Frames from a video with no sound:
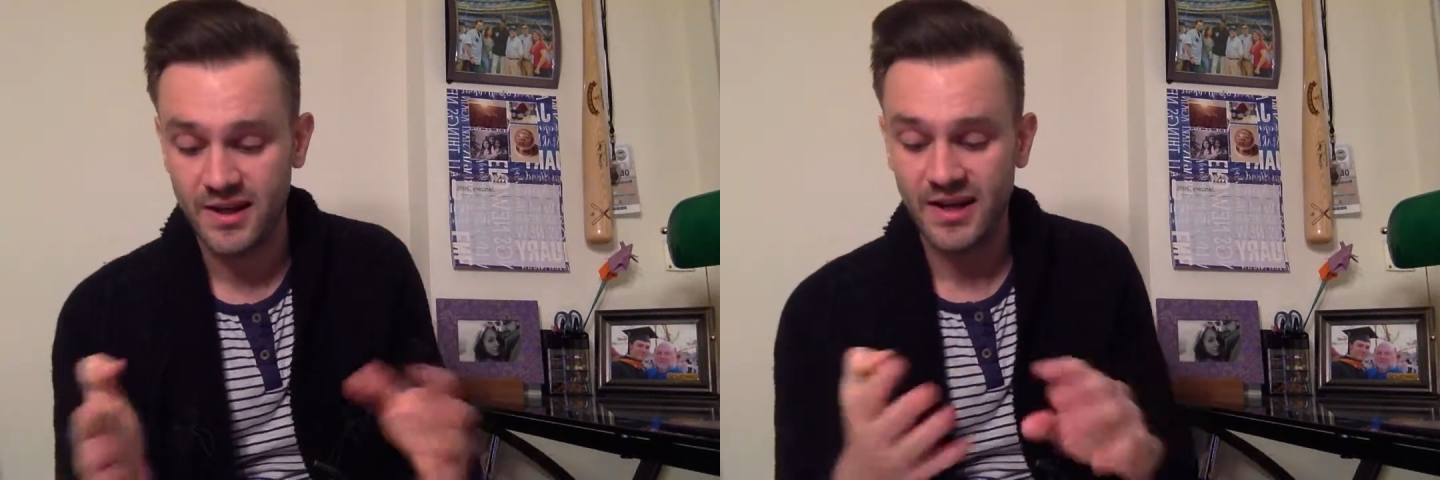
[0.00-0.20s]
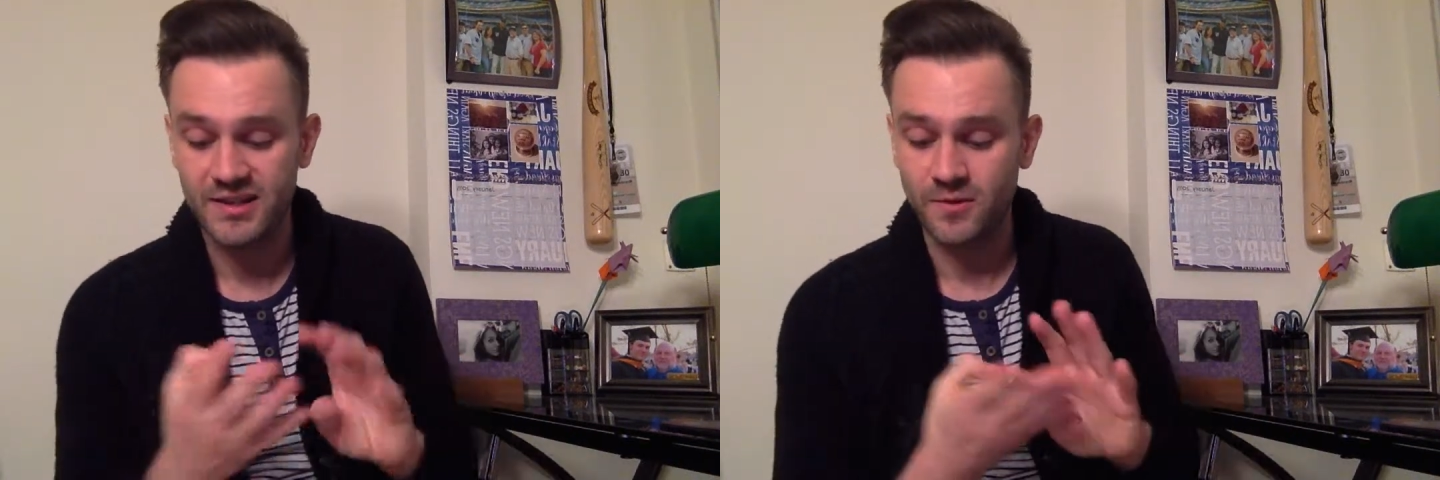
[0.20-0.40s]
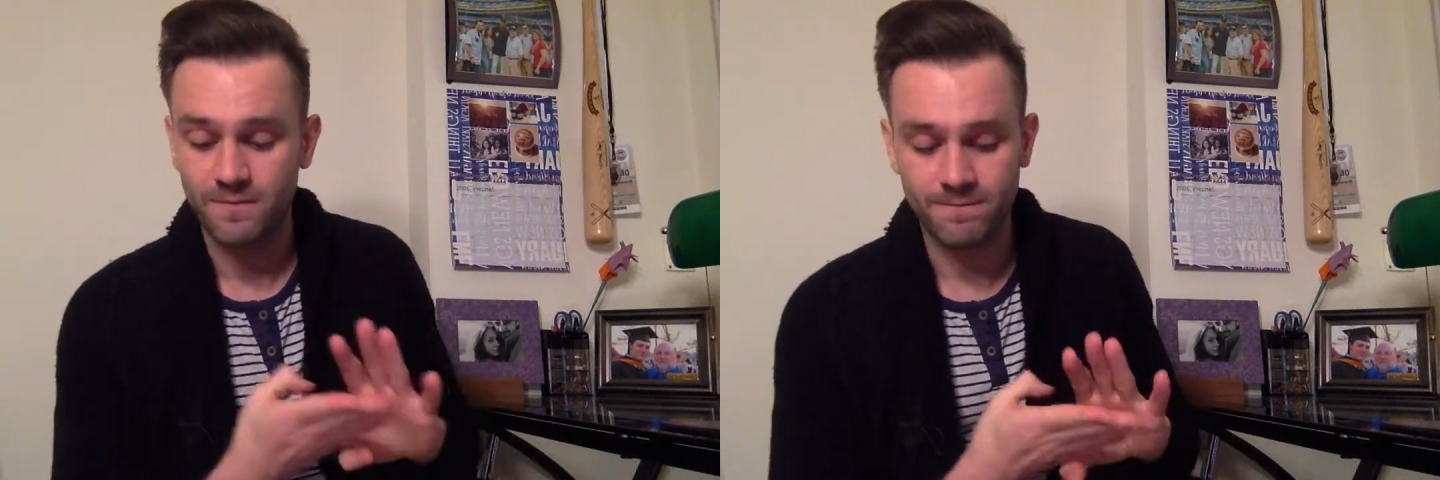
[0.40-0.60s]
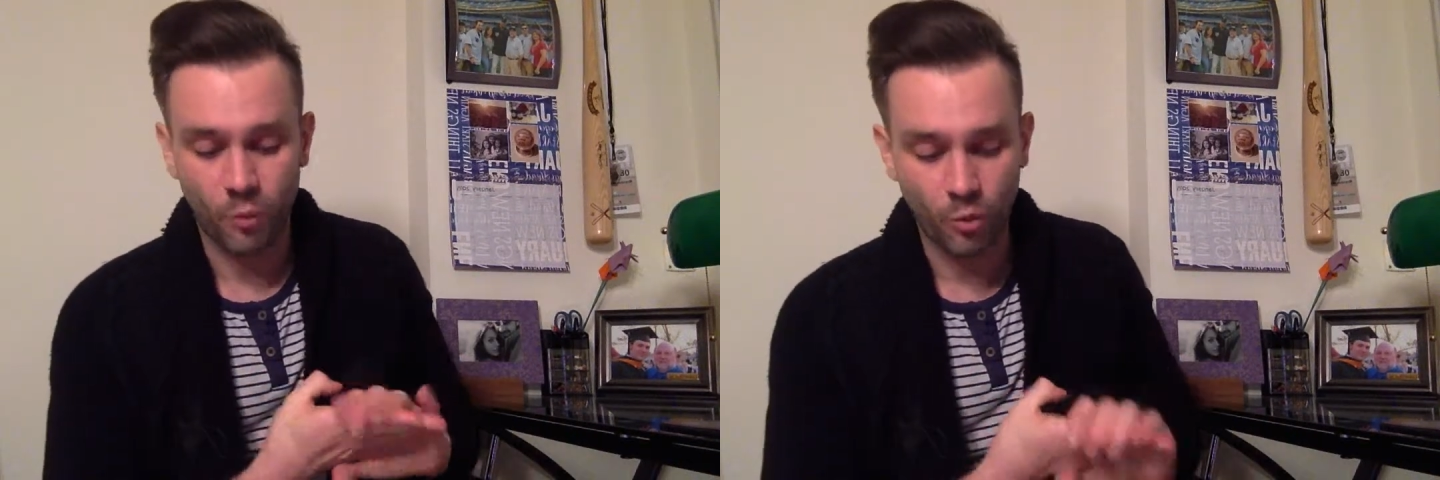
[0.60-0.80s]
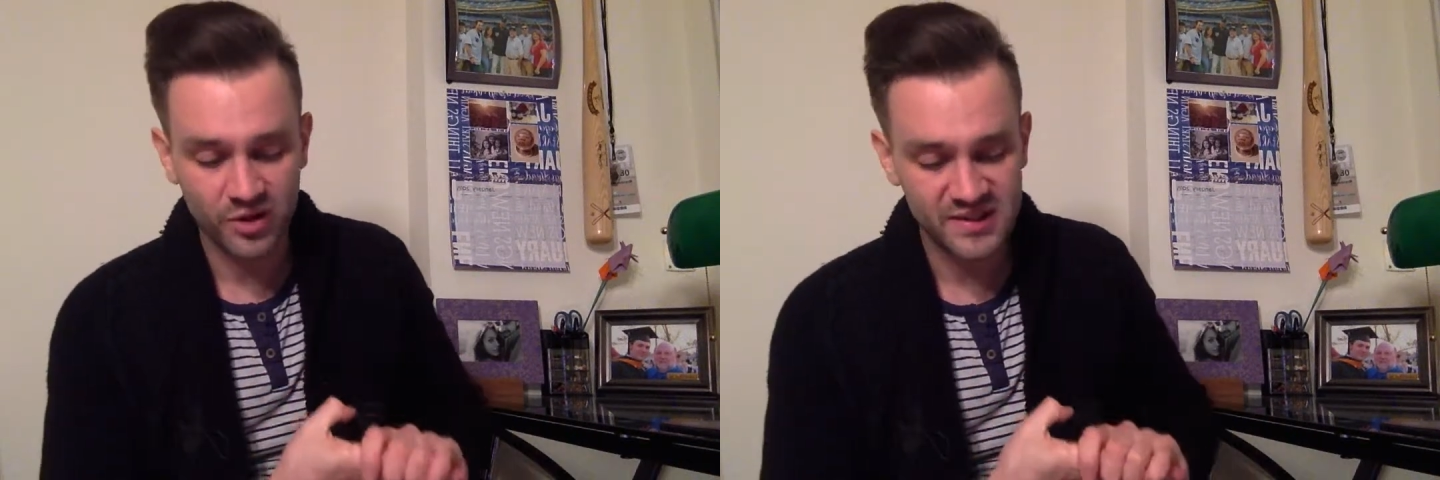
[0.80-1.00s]
It's a
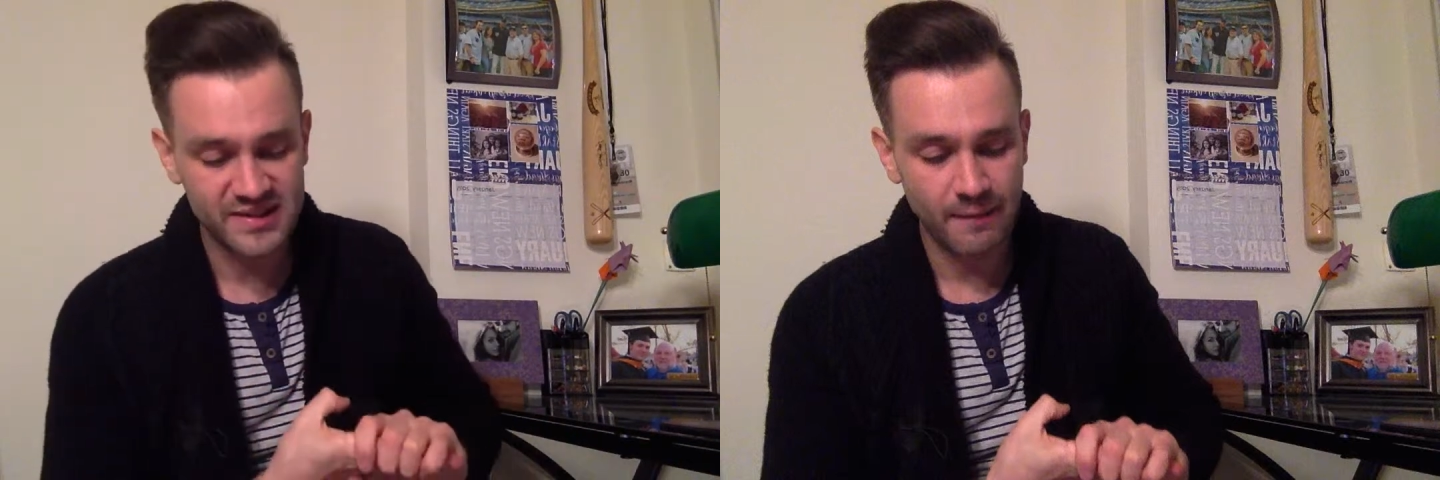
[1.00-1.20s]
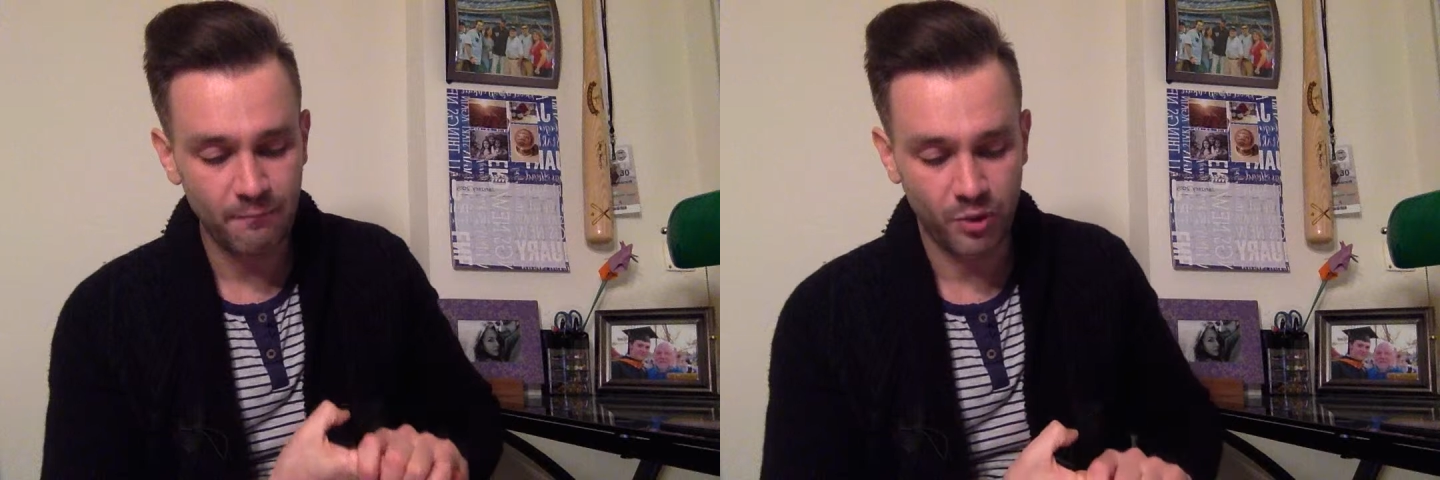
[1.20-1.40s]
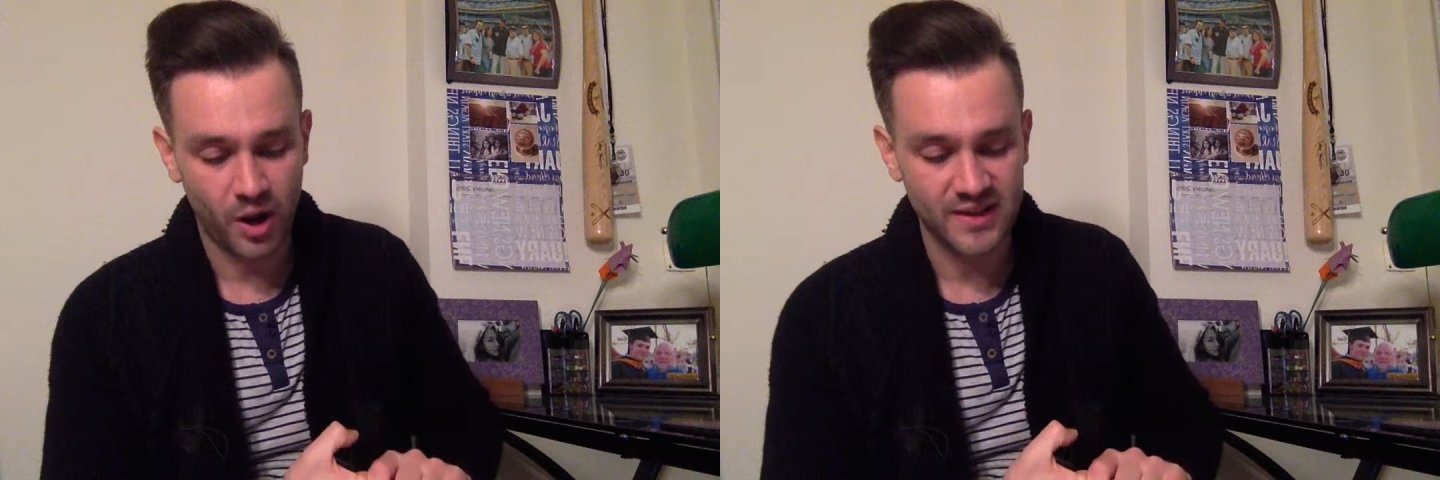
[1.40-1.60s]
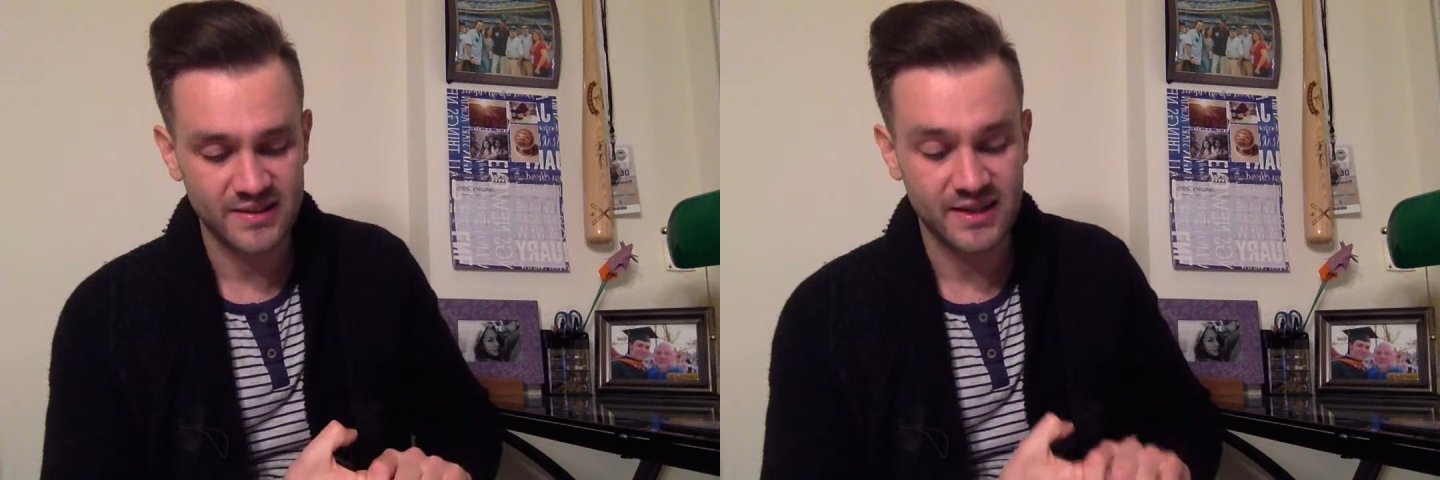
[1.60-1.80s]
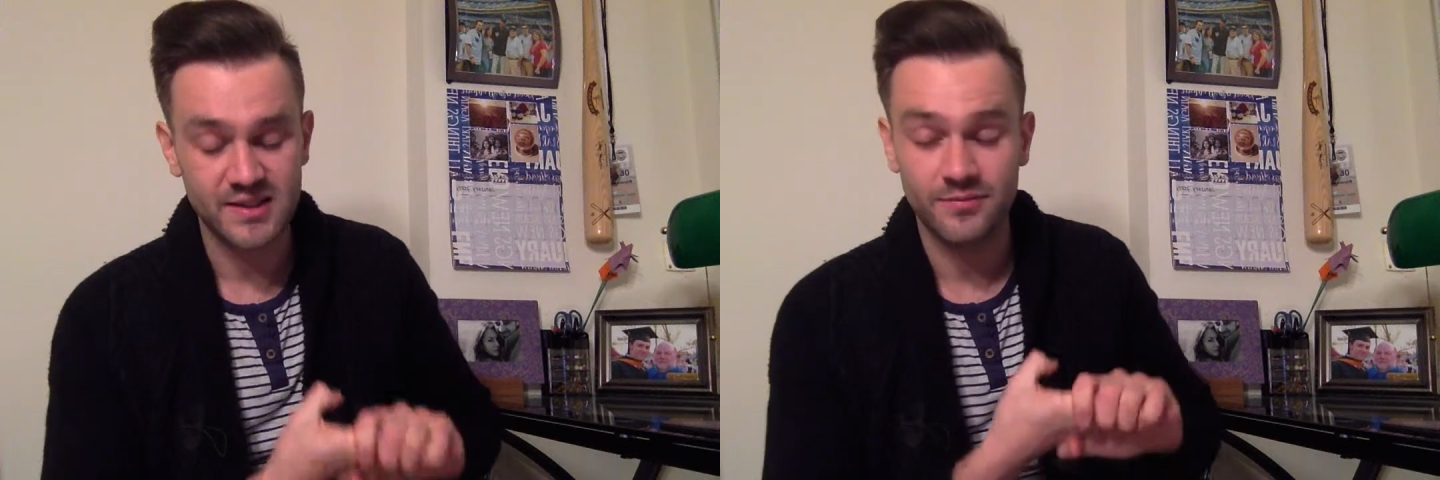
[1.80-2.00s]
4-step process.